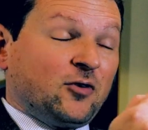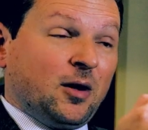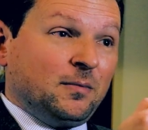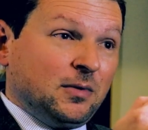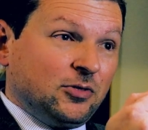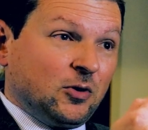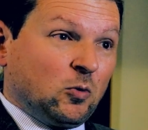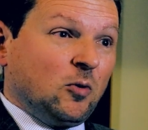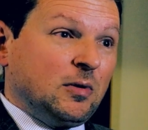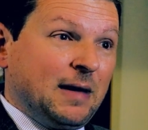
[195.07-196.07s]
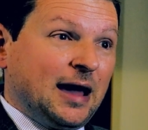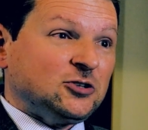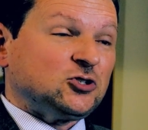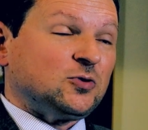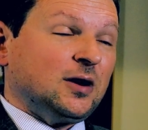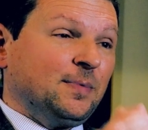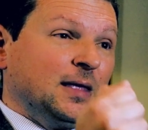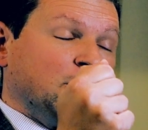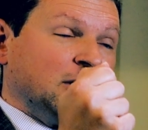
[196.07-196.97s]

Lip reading: from the Roman magistrate,